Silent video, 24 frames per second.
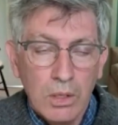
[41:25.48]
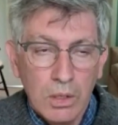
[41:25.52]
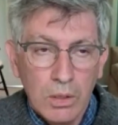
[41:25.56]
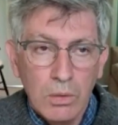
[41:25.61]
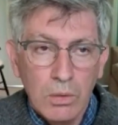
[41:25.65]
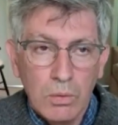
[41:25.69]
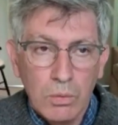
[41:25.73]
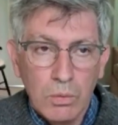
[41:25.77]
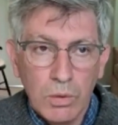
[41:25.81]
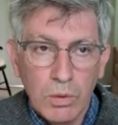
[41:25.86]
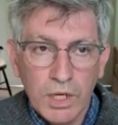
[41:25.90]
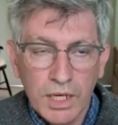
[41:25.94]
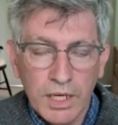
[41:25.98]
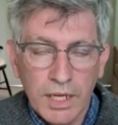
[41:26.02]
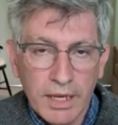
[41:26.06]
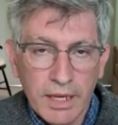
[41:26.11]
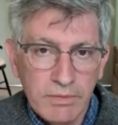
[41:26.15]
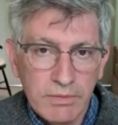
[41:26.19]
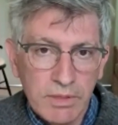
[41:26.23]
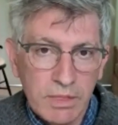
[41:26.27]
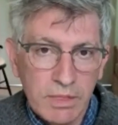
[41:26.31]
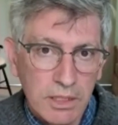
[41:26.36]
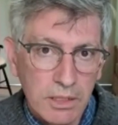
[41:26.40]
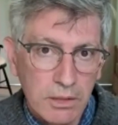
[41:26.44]
we're going to
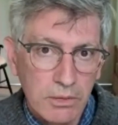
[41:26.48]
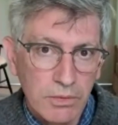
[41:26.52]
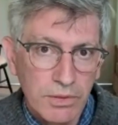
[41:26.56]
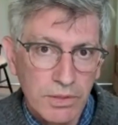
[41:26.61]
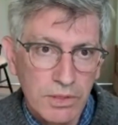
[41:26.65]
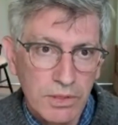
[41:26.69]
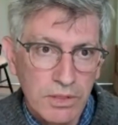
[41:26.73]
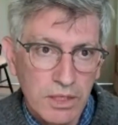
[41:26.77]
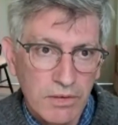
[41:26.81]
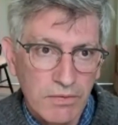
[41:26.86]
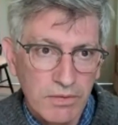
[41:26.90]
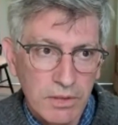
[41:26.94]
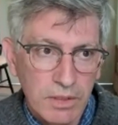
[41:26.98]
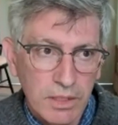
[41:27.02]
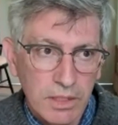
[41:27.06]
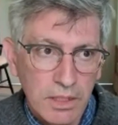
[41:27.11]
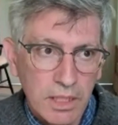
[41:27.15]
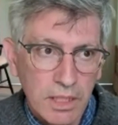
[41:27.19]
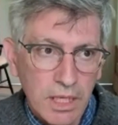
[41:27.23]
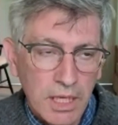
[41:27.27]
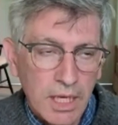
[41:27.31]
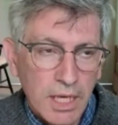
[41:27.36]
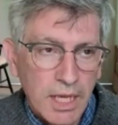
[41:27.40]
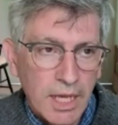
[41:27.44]
have to deal with this differently.
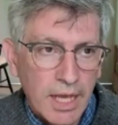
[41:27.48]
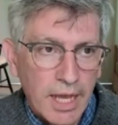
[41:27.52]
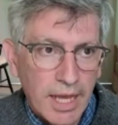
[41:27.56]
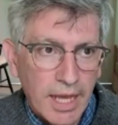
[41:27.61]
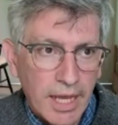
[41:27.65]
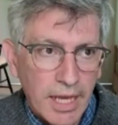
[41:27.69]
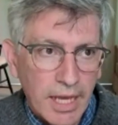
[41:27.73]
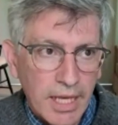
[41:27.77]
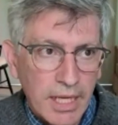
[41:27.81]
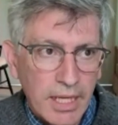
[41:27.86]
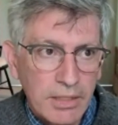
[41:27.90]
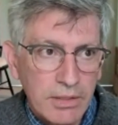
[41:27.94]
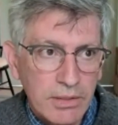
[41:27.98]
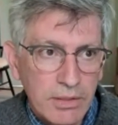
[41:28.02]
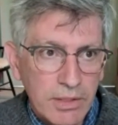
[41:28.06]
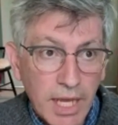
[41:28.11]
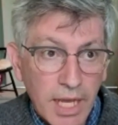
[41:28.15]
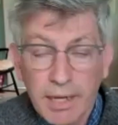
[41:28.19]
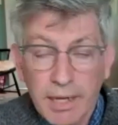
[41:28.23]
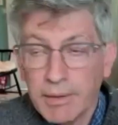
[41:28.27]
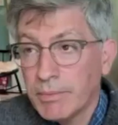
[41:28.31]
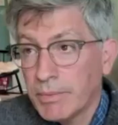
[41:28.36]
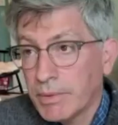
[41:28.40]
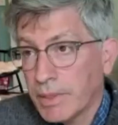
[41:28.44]
And
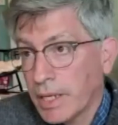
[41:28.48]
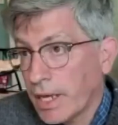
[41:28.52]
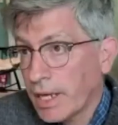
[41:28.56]
yeah,